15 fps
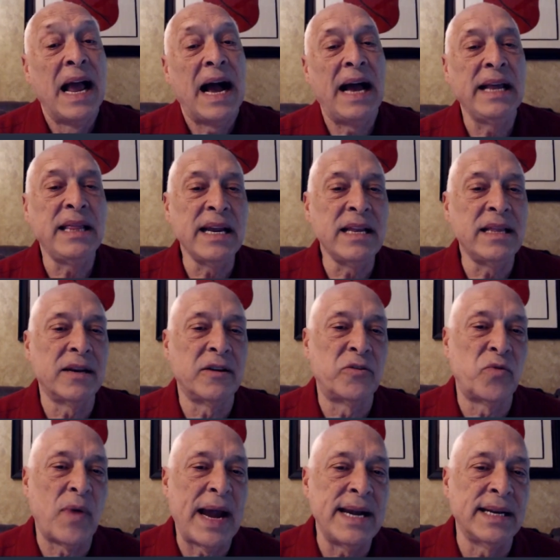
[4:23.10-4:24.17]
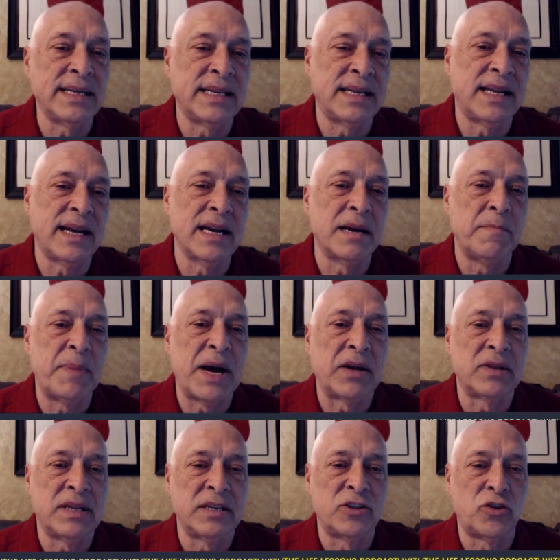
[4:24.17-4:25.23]
I think the greatest thing
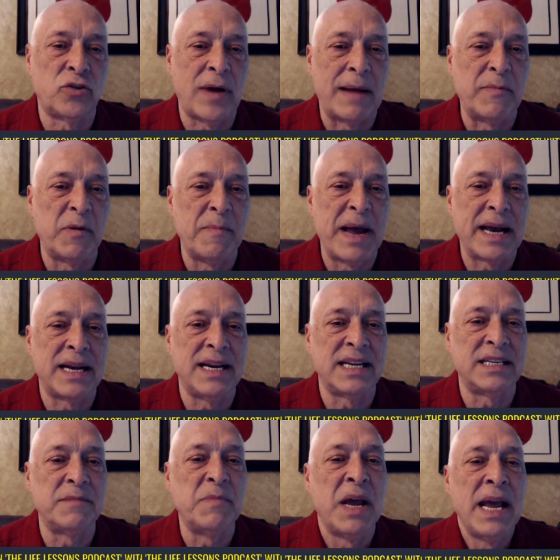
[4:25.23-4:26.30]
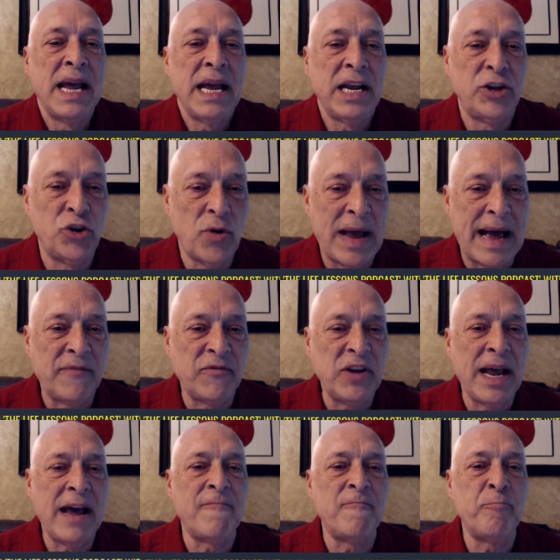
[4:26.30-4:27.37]
about this tremor mechanism is you have to
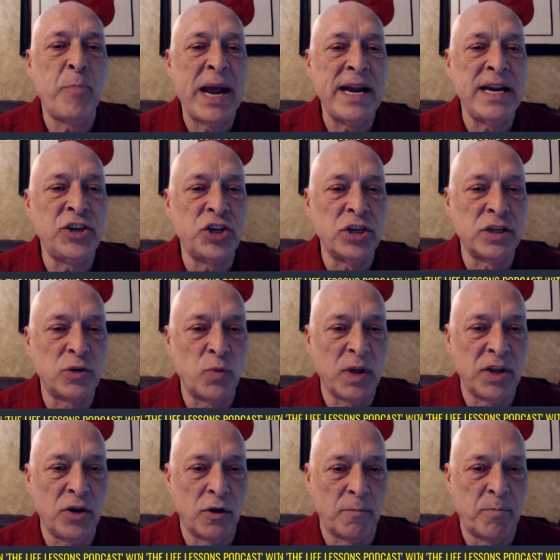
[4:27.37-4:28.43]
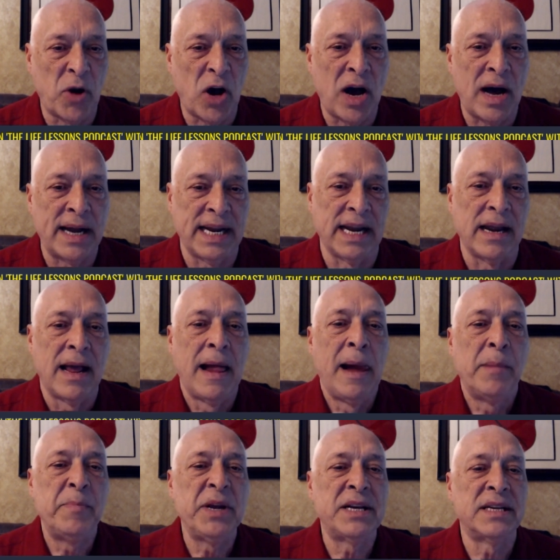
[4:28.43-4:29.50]
have patience with your body,
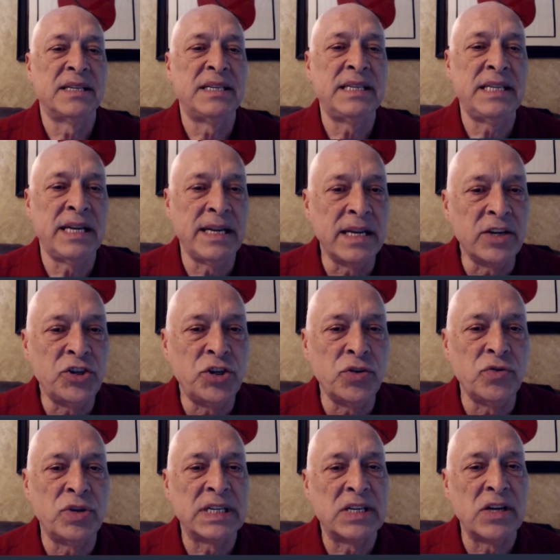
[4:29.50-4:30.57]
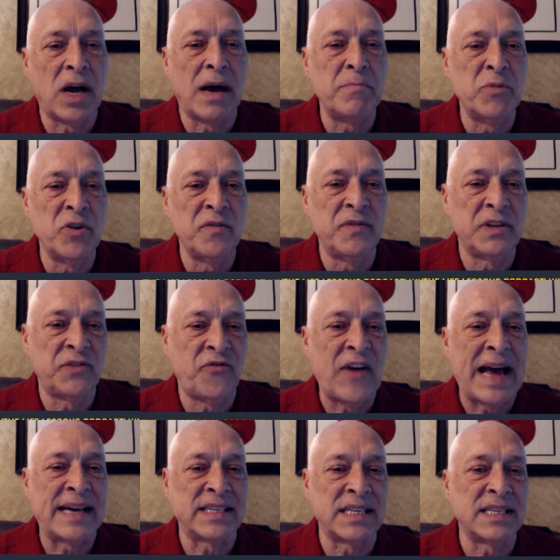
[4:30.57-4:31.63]
because tissue does not move as
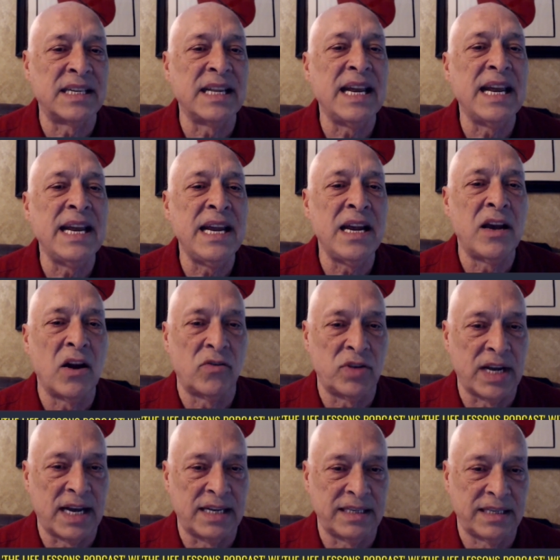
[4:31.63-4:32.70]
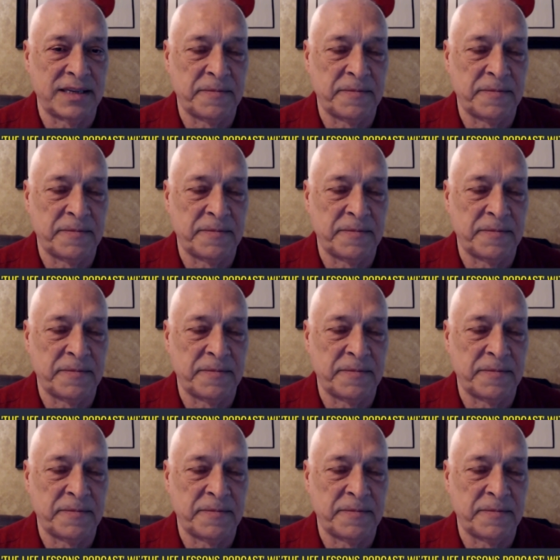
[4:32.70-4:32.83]
fast as the ego does.